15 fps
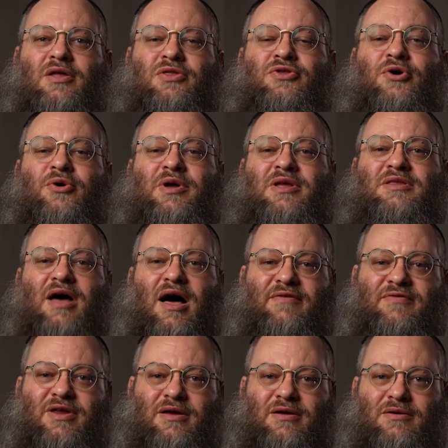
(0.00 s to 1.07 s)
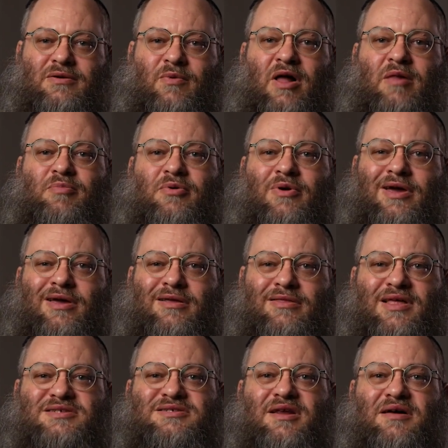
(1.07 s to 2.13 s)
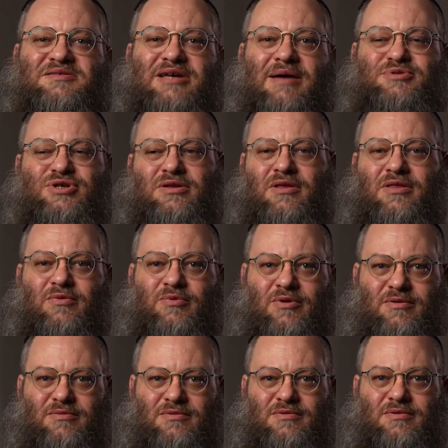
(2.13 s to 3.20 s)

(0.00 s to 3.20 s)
during davening, while praying, that's an exception to the rule.